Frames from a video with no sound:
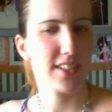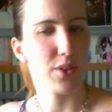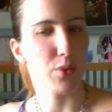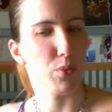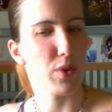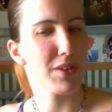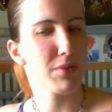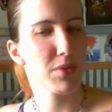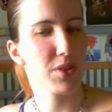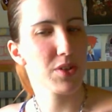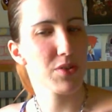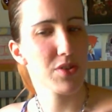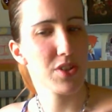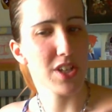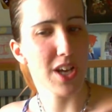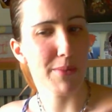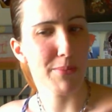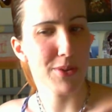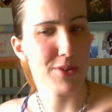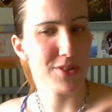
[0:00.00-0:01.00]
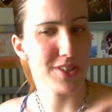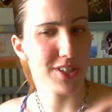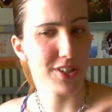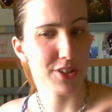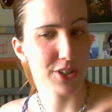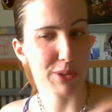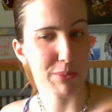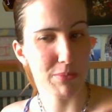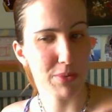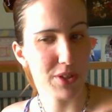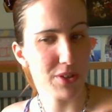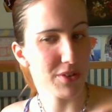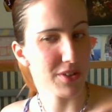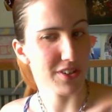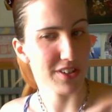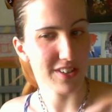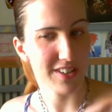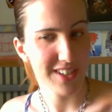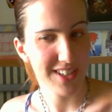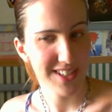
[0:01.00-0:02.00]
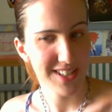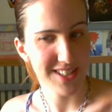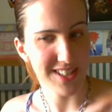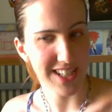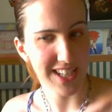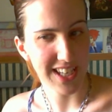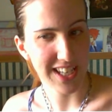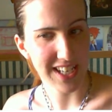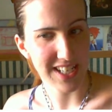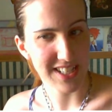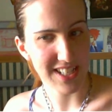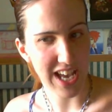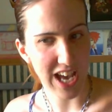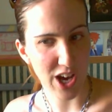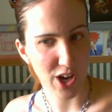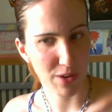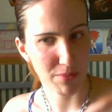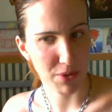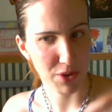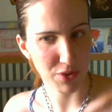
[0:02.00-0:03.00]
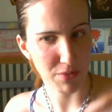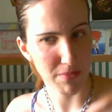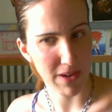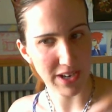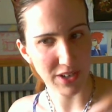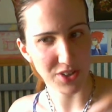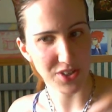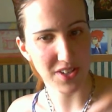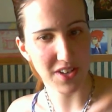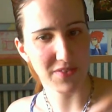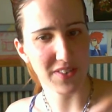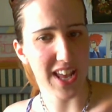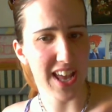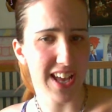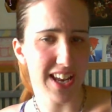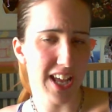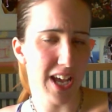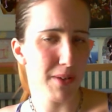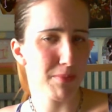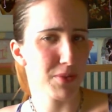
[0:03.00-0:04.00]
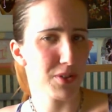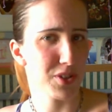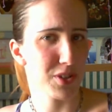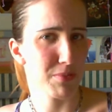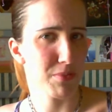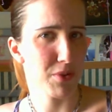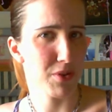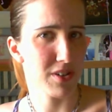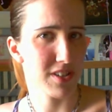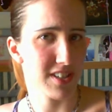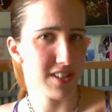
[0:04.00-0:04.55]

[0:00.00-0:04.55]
When will you stop using your computer, seeing as how both Microsoft and Apple support